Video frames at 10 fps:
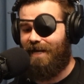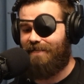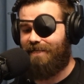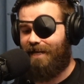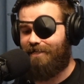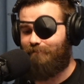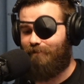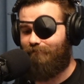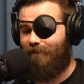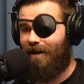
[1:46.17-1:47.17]
And then at number
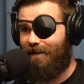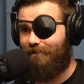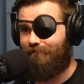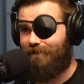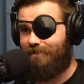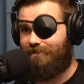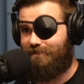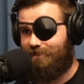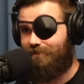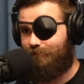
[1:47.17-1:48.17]
5, the
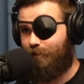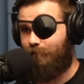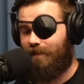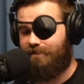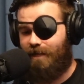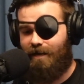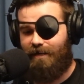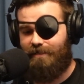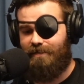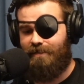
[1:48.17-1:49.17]
three-way
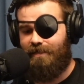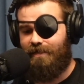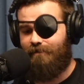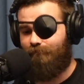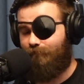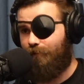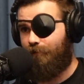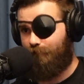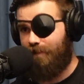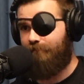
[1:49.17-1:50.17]
tie for
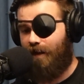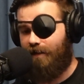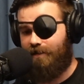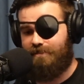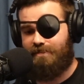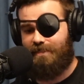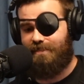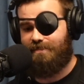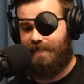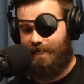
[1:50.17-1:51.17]
3 fighters
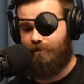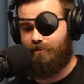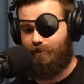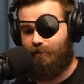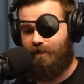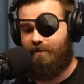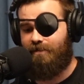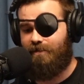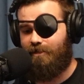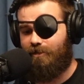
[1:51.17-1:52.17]
is Arizona,
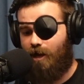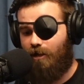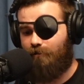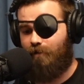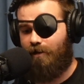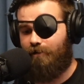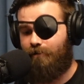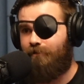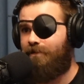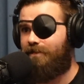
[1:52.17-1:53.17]

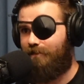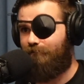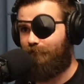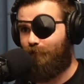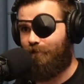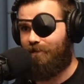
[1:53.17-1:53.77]
Colorado, then Florida.